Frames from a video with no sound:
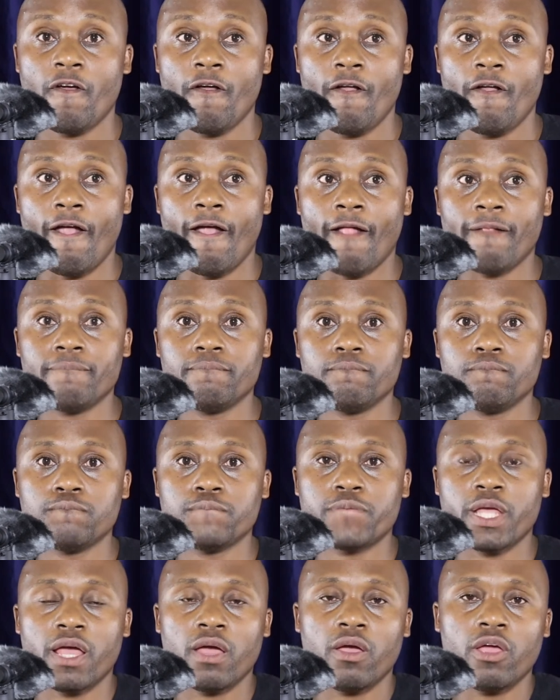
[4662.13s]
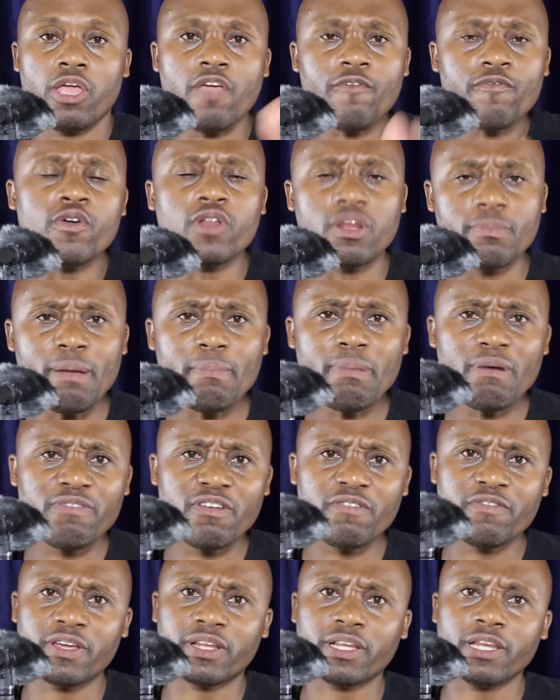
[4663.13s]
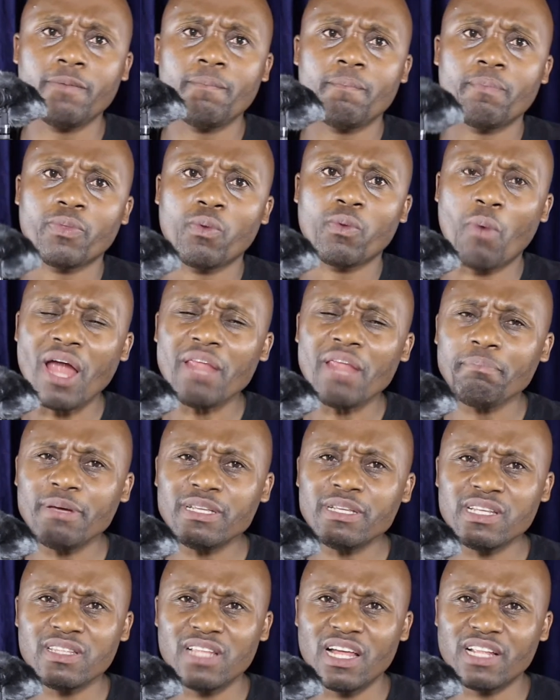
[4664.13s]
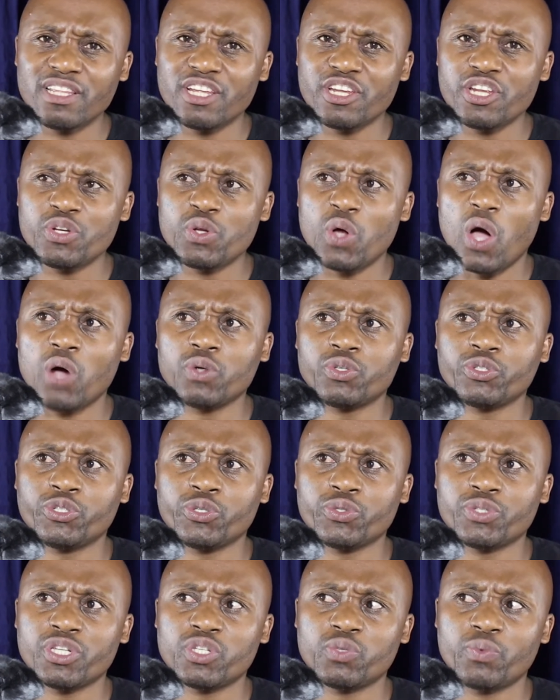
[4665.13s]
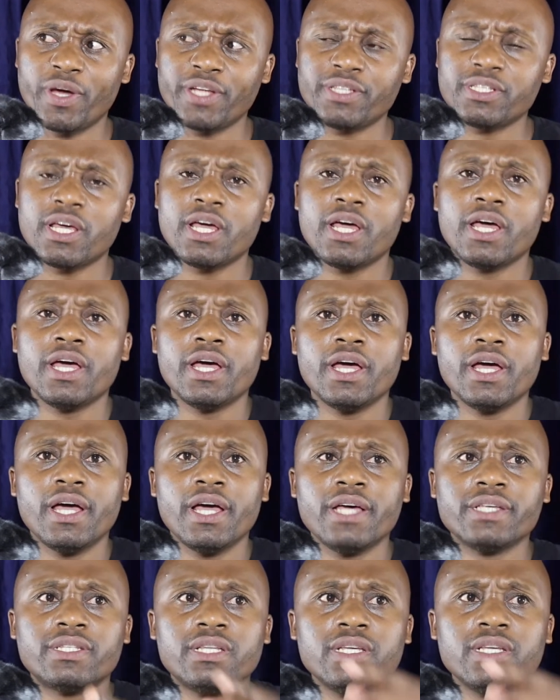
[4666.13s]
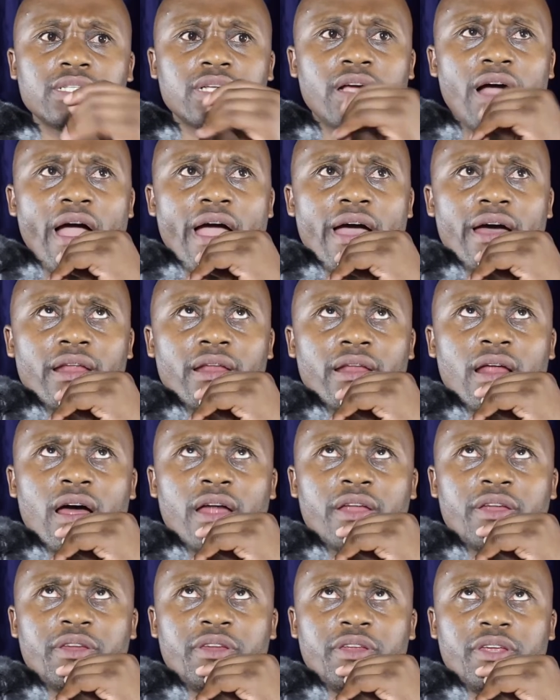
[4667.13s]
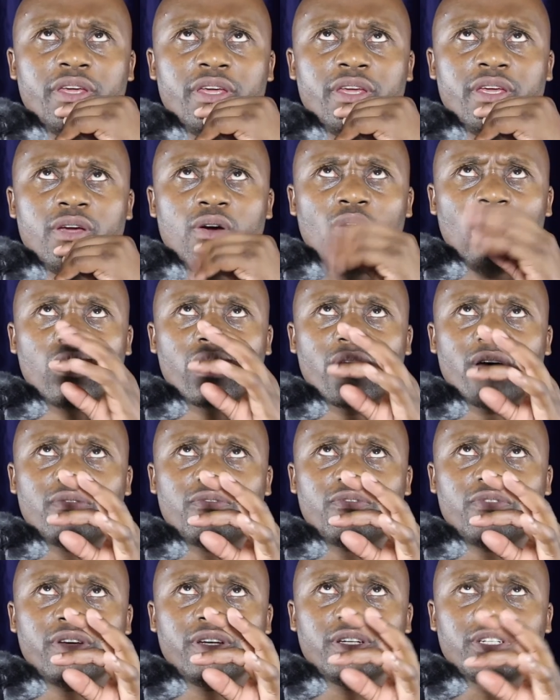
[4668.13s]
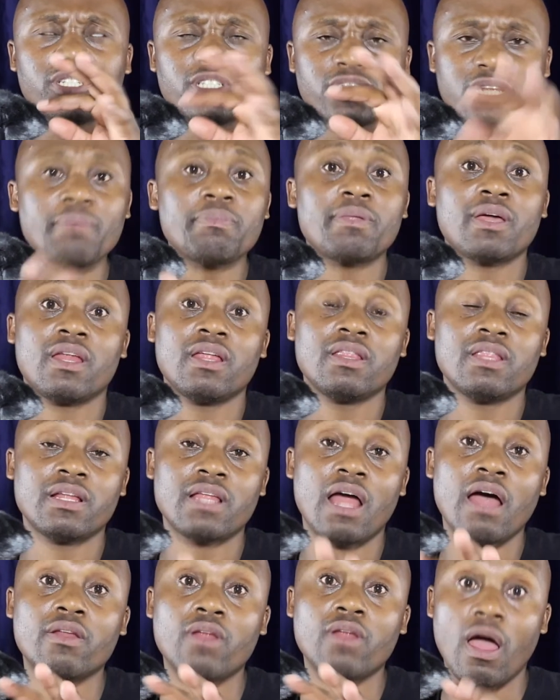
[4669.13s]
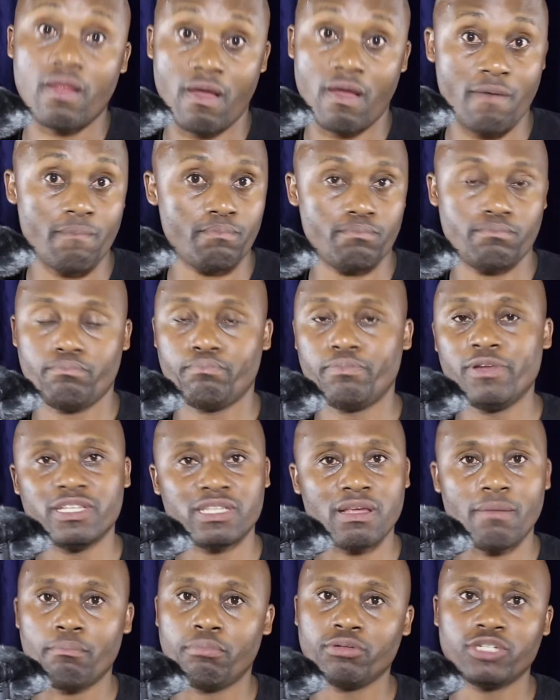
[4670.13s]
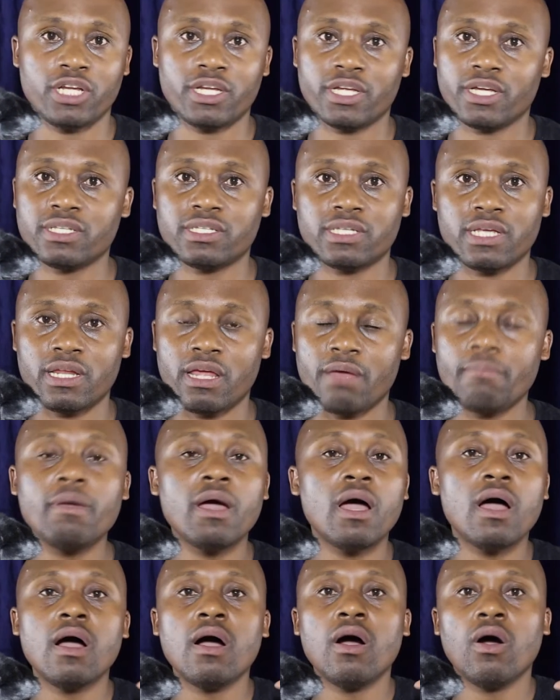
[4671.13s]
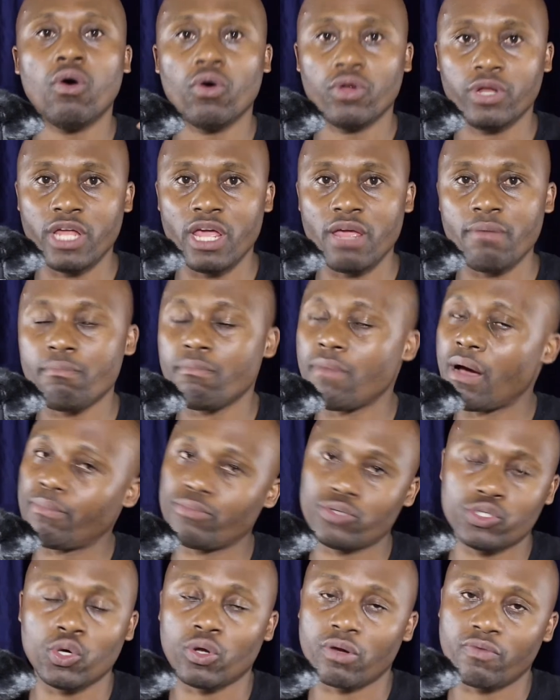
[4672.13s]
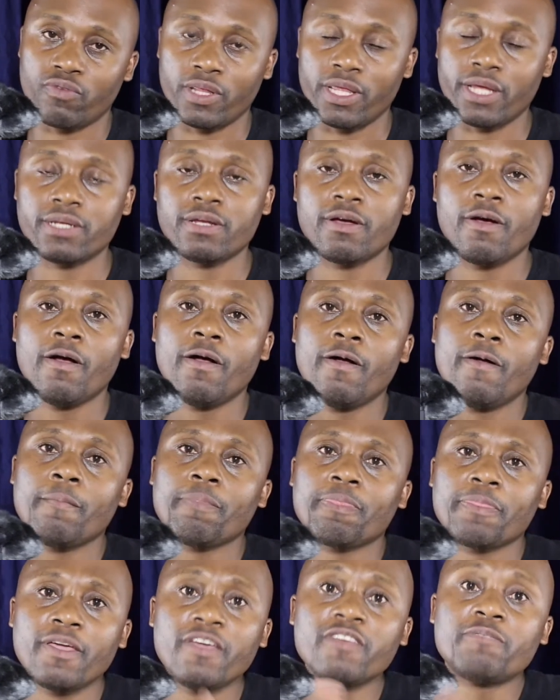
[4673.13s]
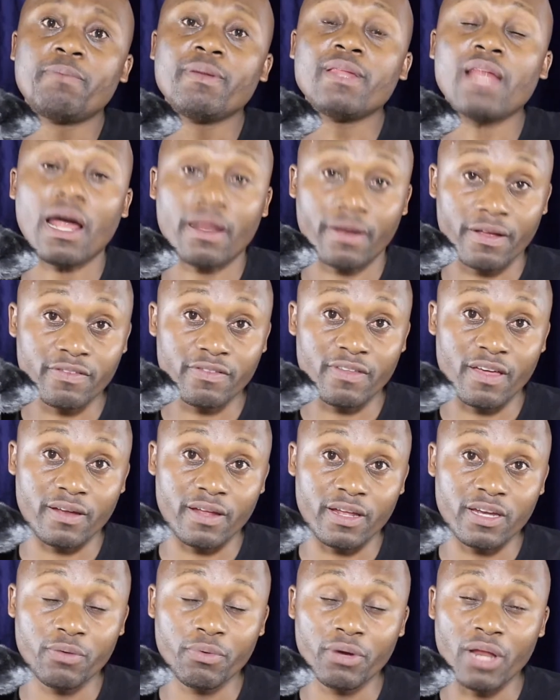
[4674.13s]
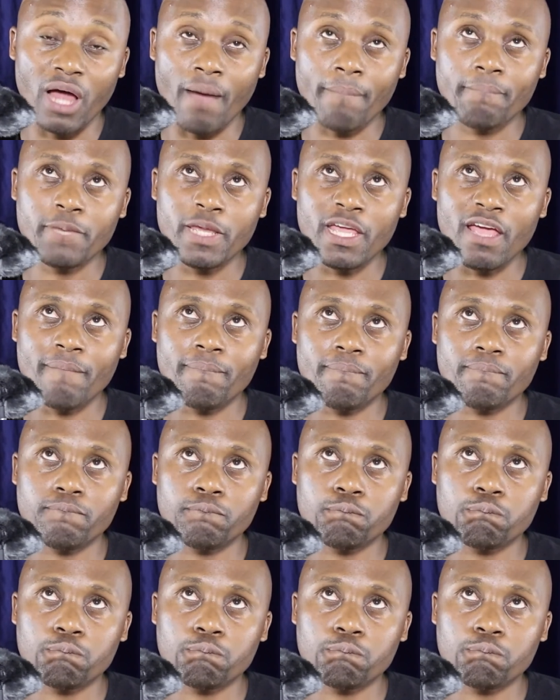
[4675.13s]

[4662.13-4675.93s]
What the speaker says: And if you remember vividly, one person that didn't know how to choose his words is this guy Radi or Ravish, something like that. Please, I'm butchering his surname or name. I'm sorry for that. He's been arrested, and he will appear.